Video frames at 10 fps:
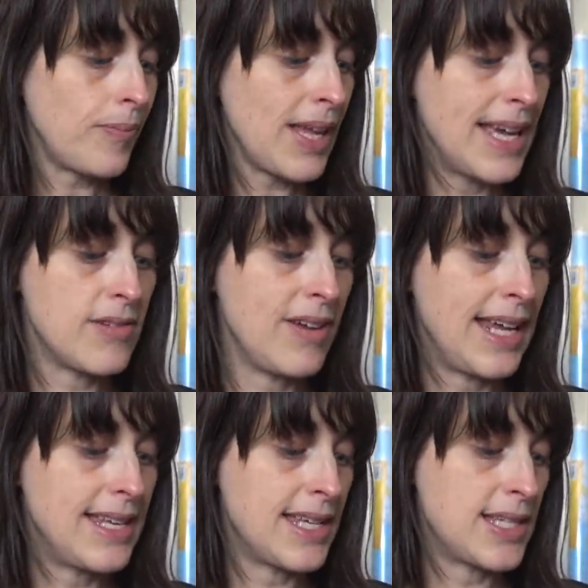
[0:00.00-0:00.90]
It's really
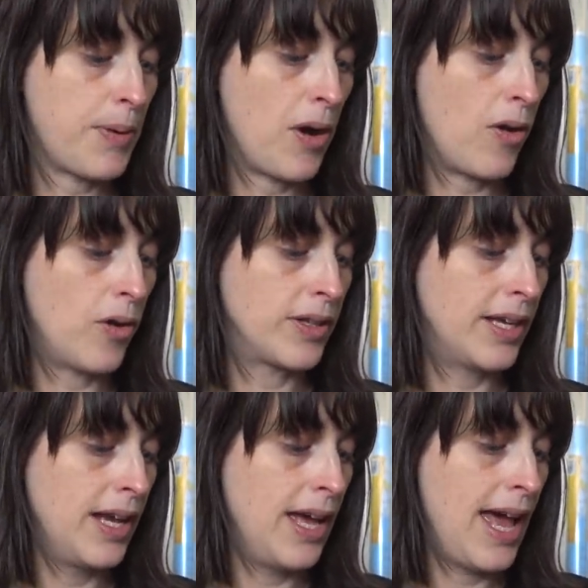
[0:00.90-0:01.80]
easy to put on
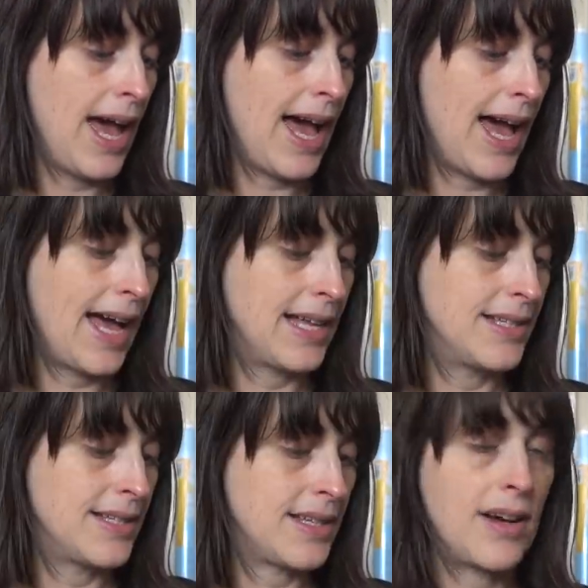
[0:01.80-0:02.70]

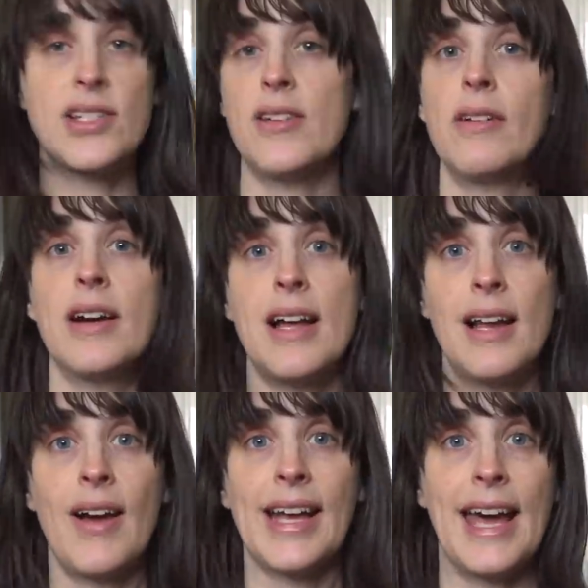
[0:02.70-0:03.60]
and I do, I, I
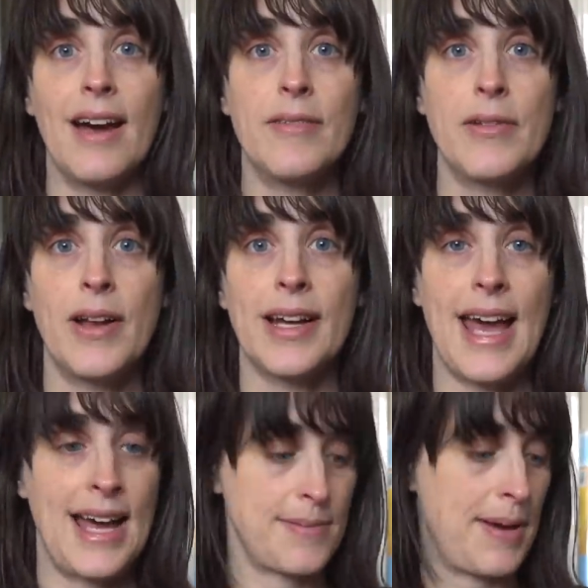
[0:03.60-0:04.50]
like it. I feel like it
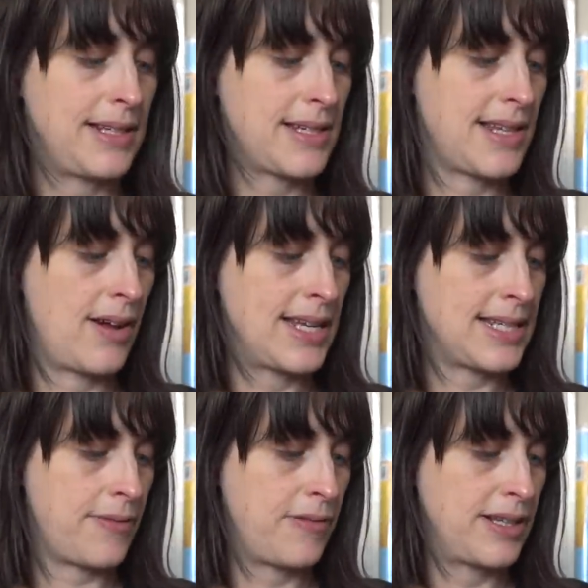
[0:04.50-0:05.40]
has made a slight
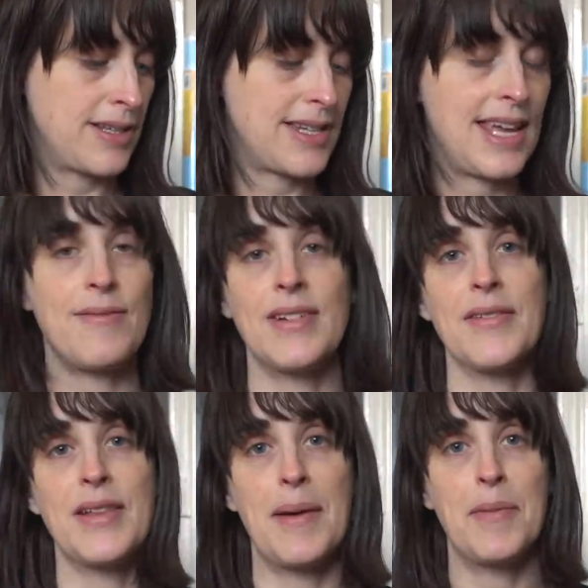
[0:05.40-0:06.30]
difference, even
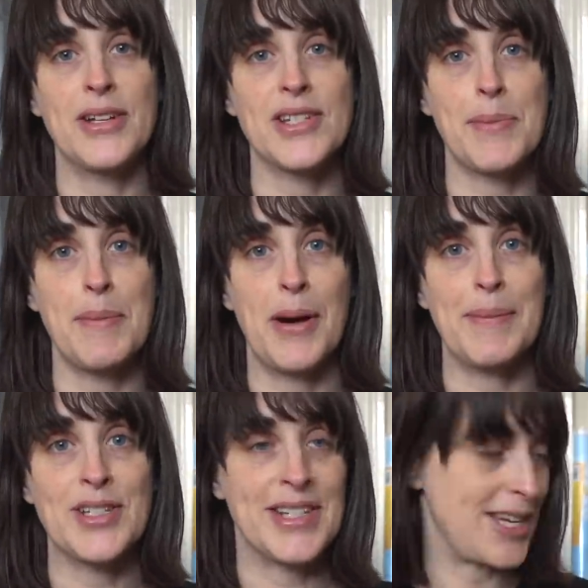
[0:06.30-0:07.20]
if that might just be my
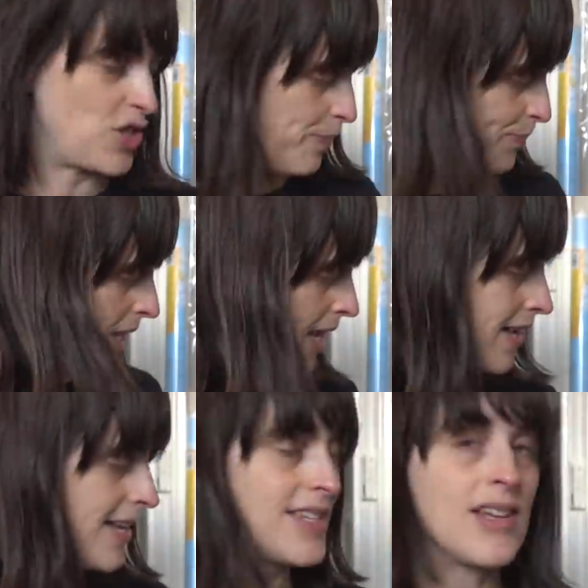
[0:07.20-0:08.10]
imagination.
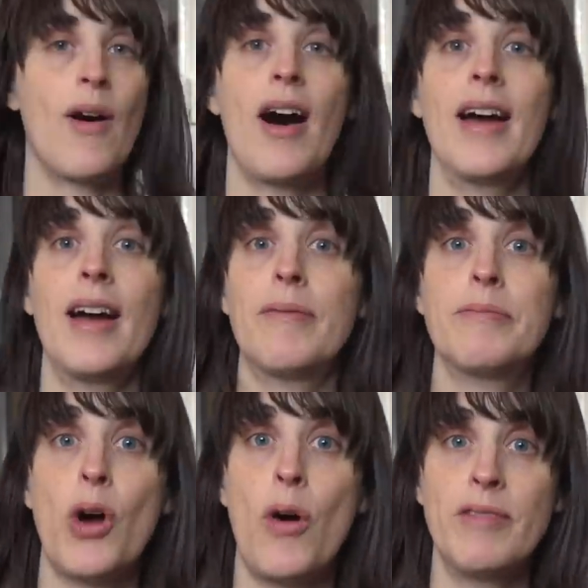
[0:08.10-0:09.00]
So I,
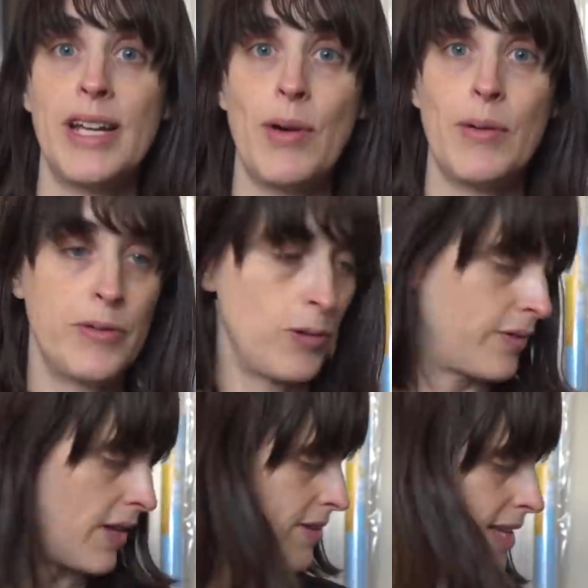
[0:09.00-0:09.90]
I've got on really well with all
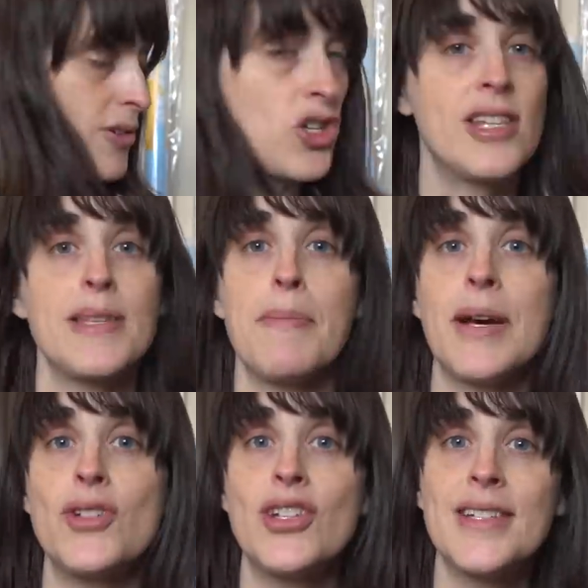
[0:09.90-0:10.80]
of those lotions and
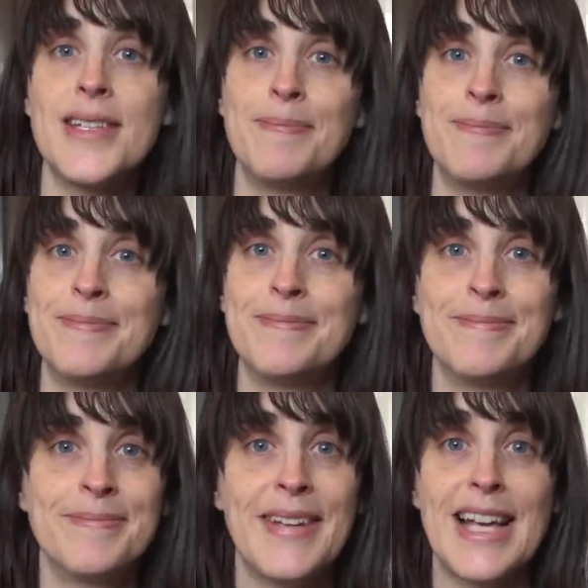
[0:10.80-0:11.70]
potions.
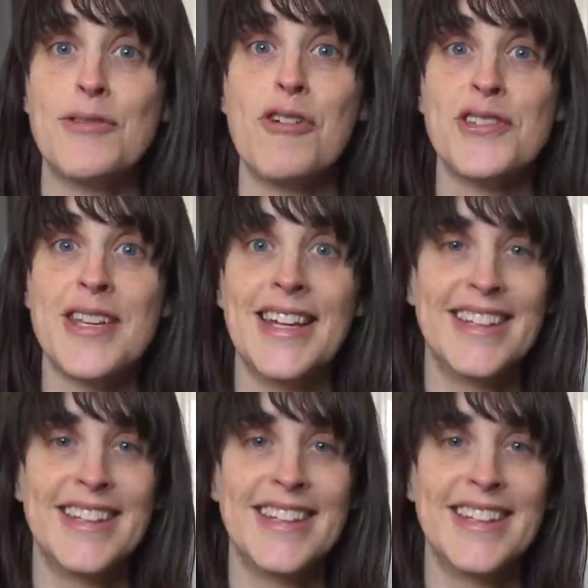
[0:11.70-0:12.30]
Thanks for asking.